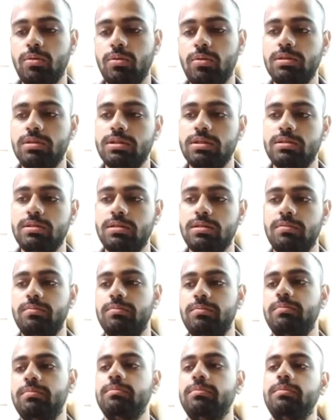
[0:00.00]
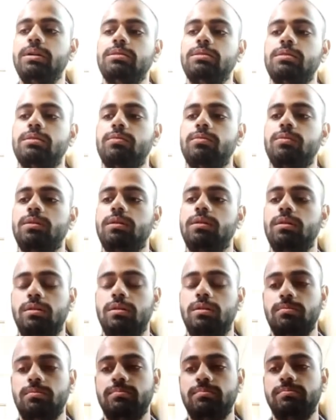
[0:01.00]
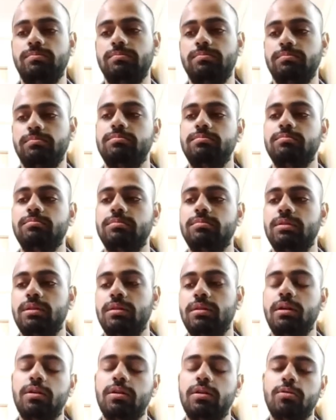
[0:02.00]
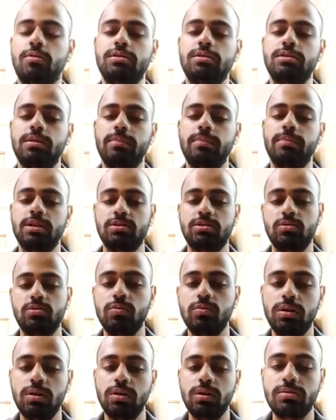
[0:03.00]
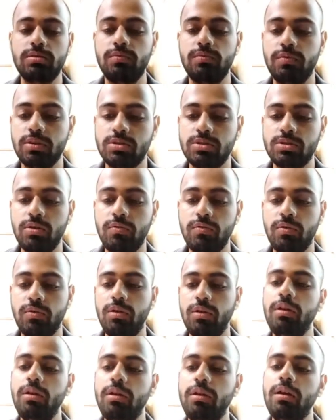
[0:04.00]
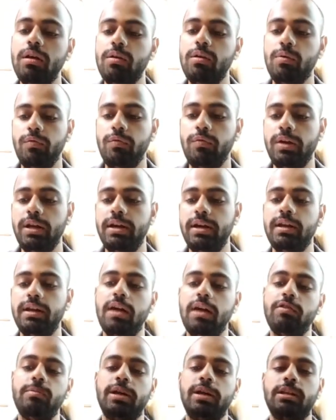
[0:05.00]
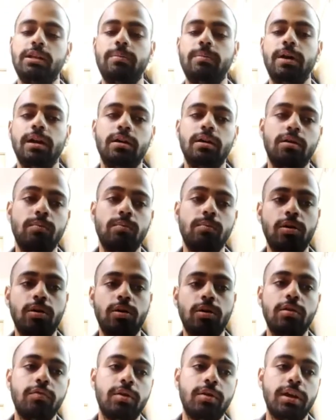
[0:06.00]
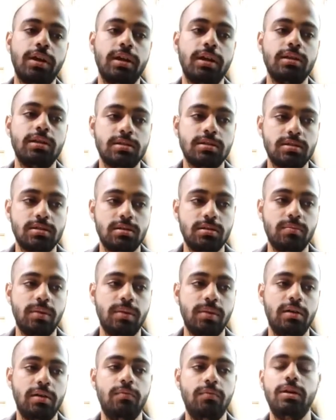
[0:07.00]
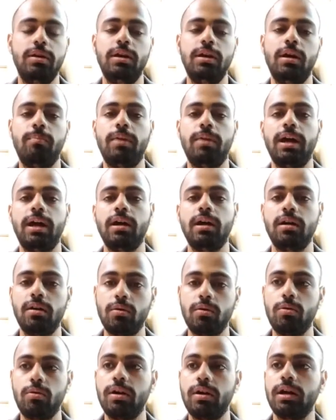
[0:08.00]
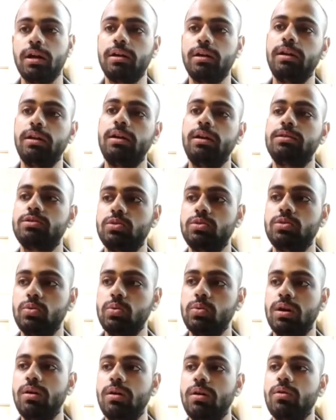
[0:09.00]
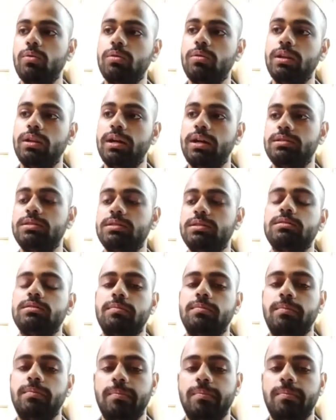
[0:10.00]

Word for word: system is a control system has two words. First of all, we derive a mathematical model for any system and we apply control techniques to control that system.